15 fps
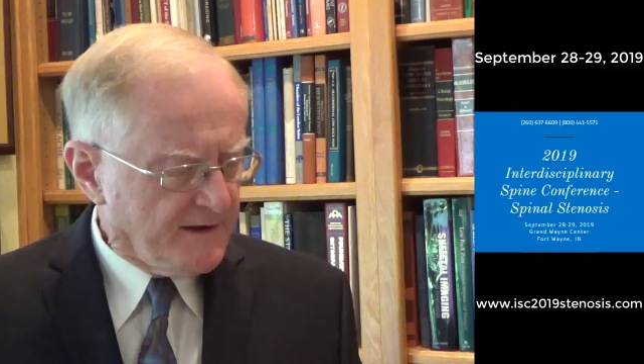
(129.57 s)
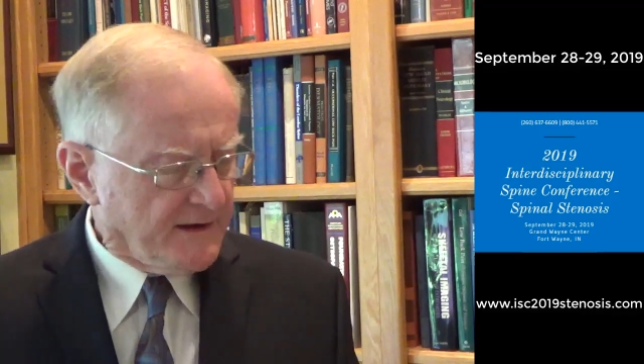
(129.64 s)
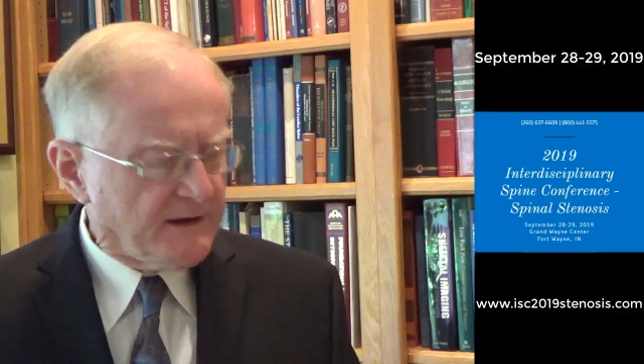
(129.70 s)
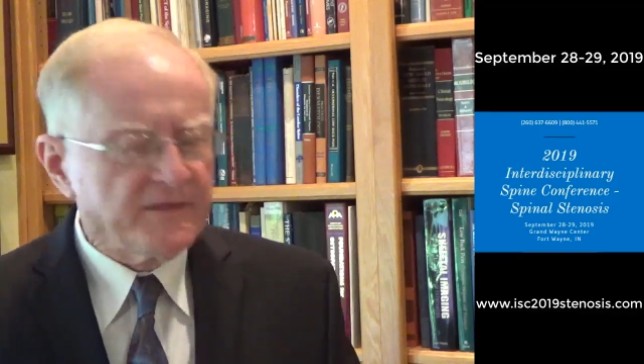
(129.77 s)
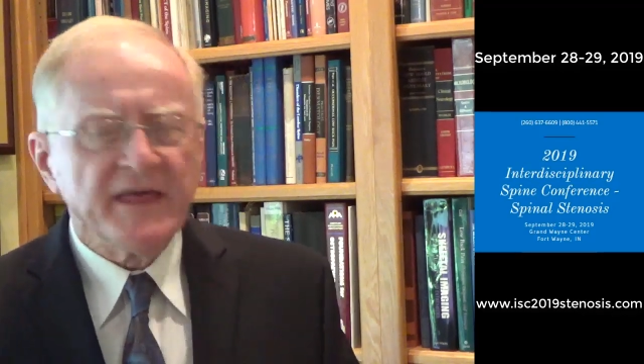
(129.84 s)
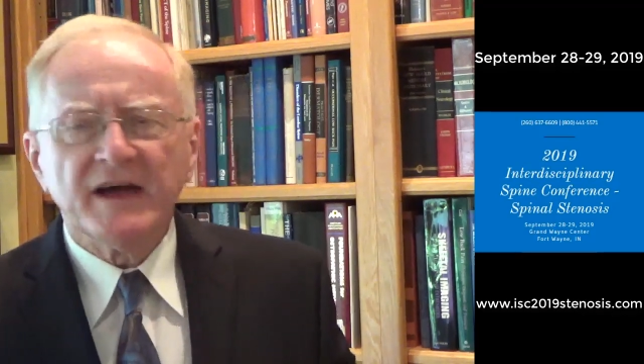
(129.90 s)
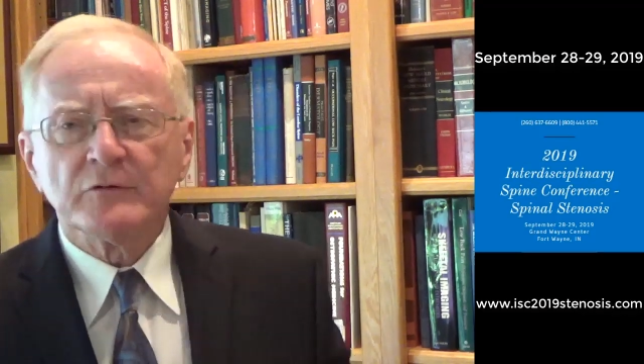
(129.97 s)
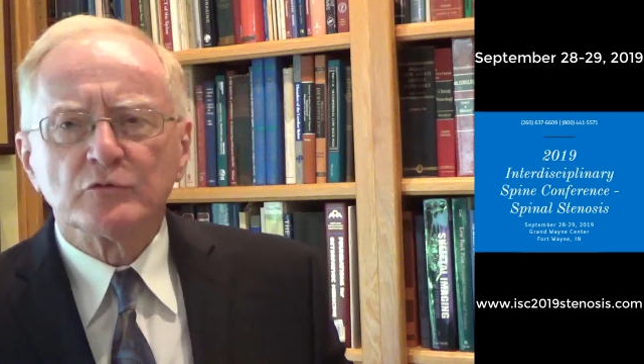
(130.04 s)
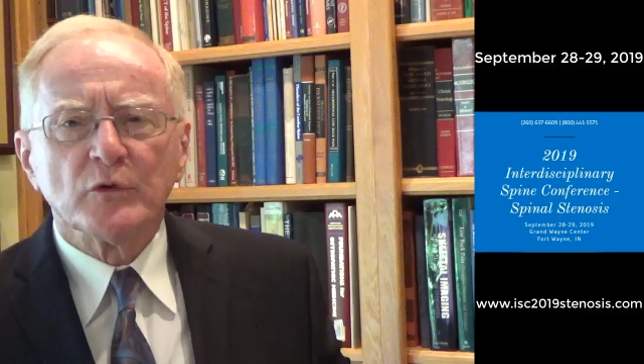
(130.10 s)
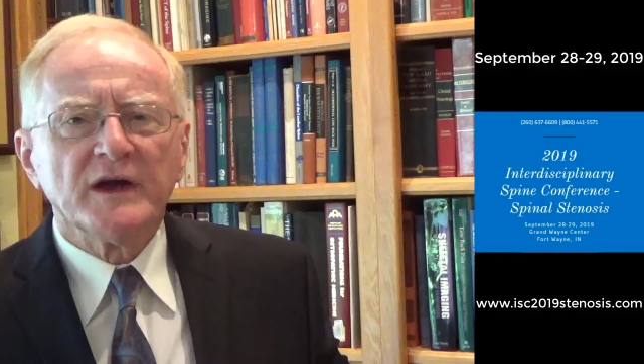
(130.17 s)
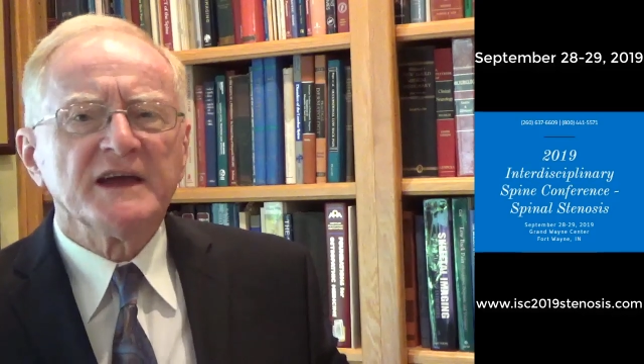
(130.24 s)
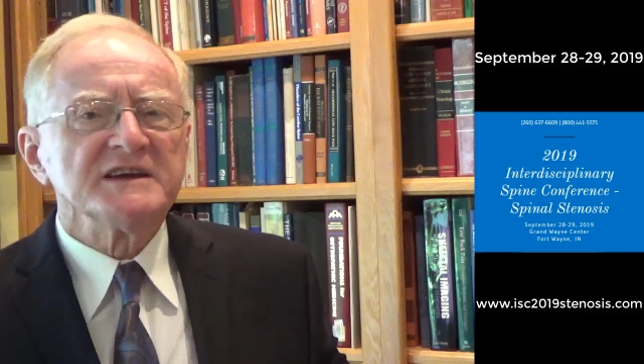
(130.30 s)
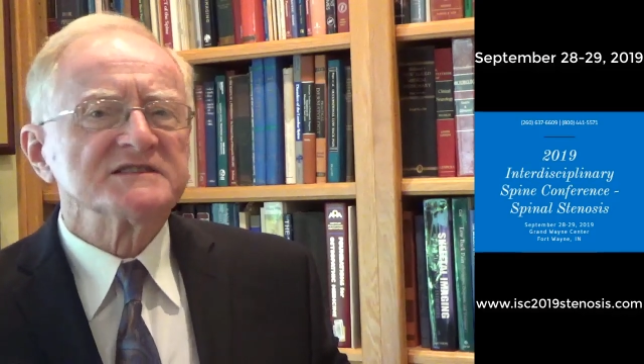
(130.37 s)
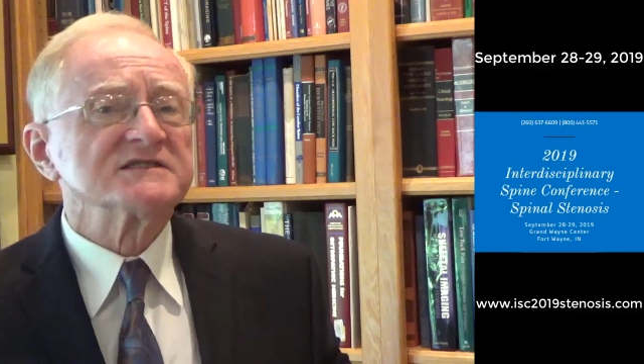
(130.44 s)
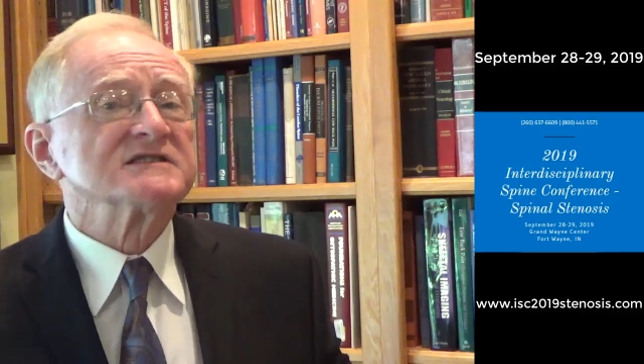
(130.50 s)
And that
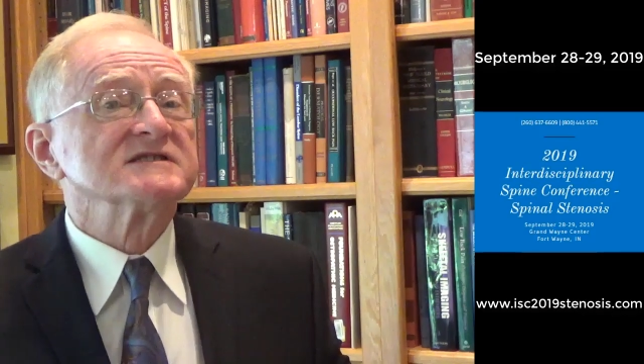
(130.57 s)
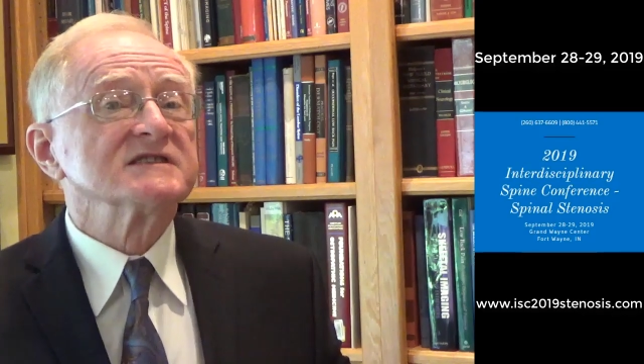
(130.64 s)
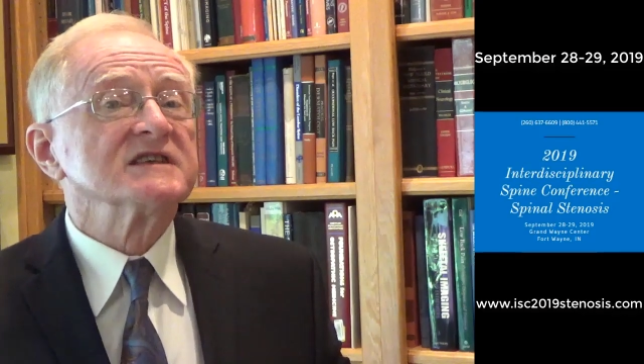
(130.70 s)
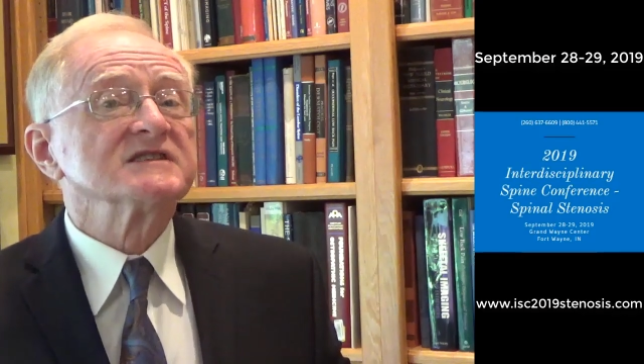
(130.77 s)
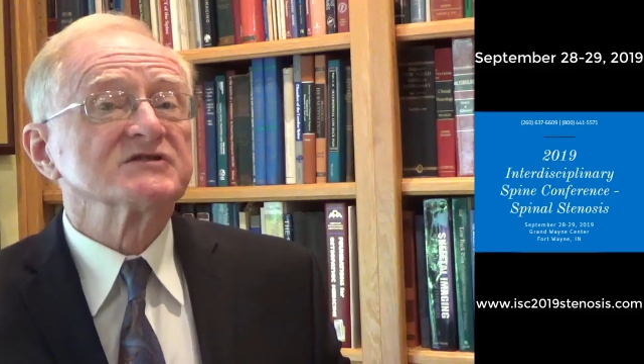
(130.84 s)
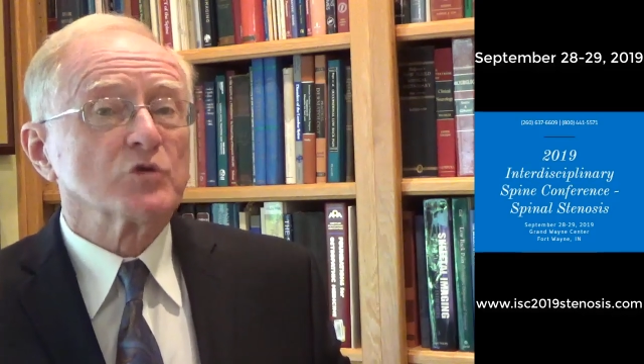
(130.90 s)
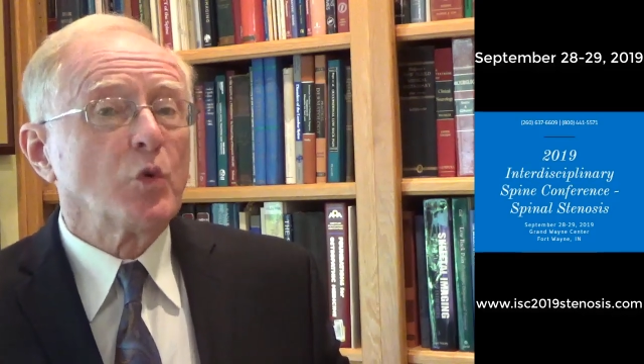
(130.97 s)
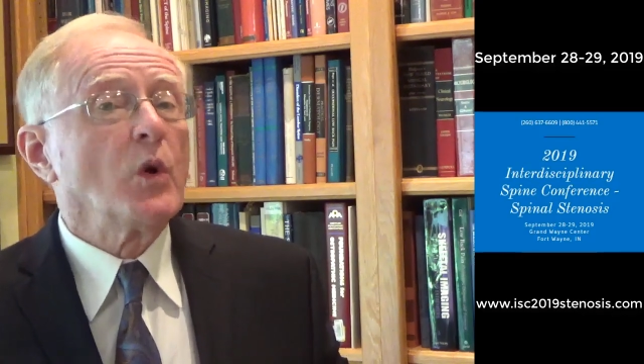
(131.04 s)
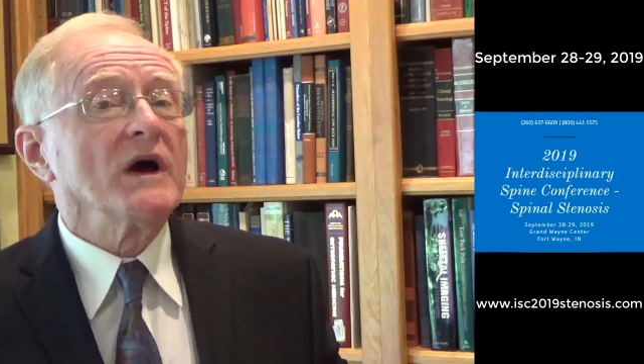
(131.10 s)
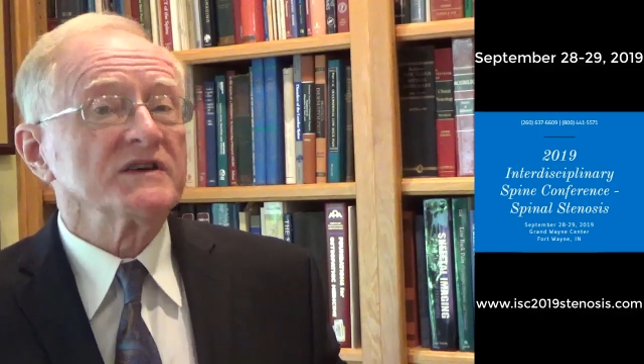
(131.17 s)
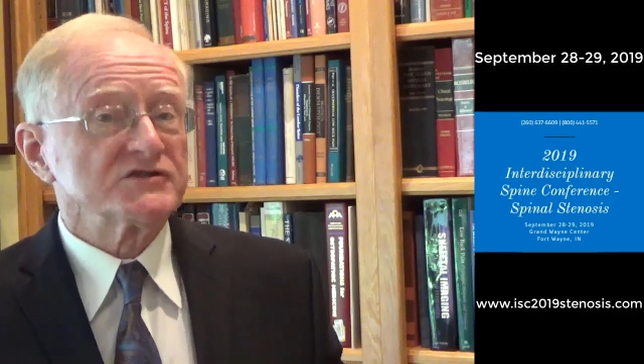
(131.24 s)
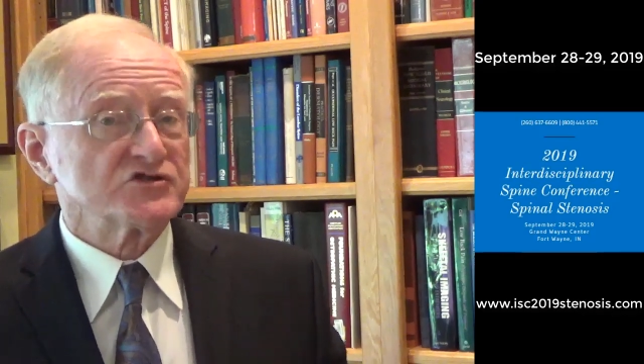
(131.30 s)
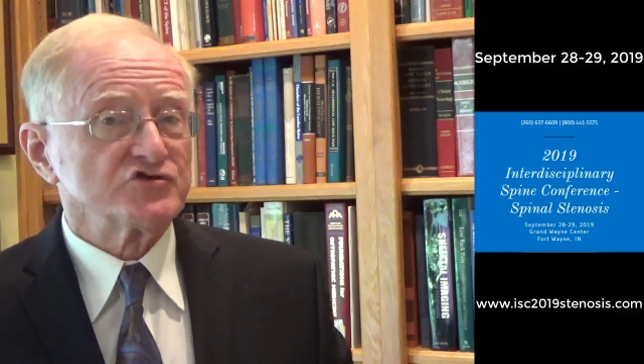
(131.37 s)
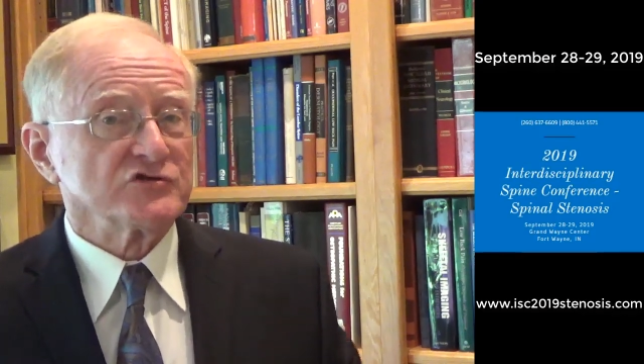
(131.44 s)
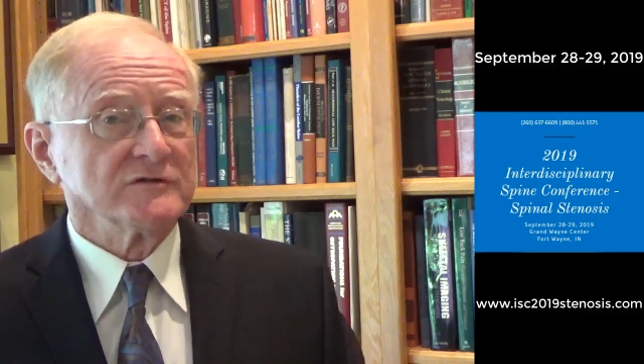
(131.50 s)
raises this
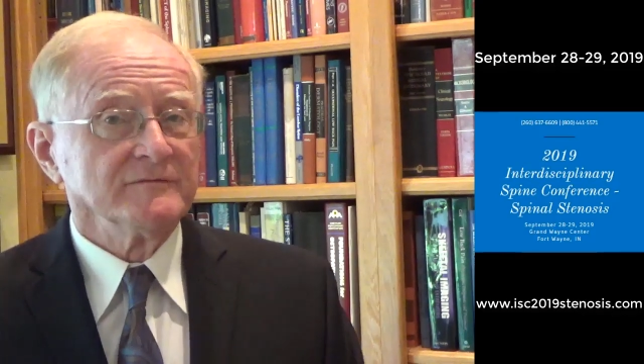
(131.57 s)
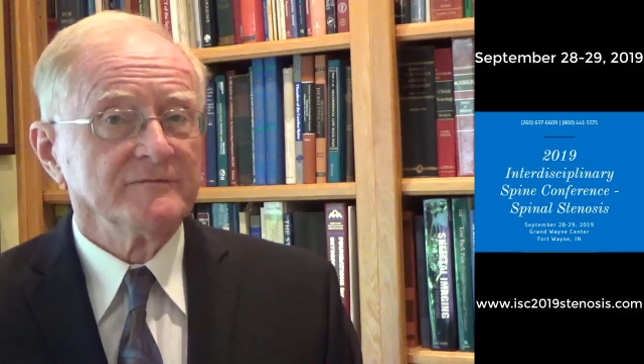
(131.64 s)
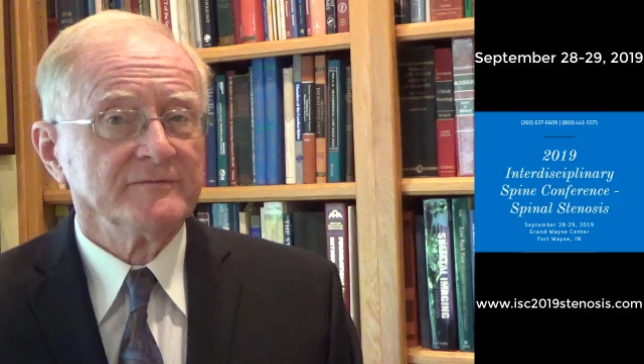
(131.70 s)
question: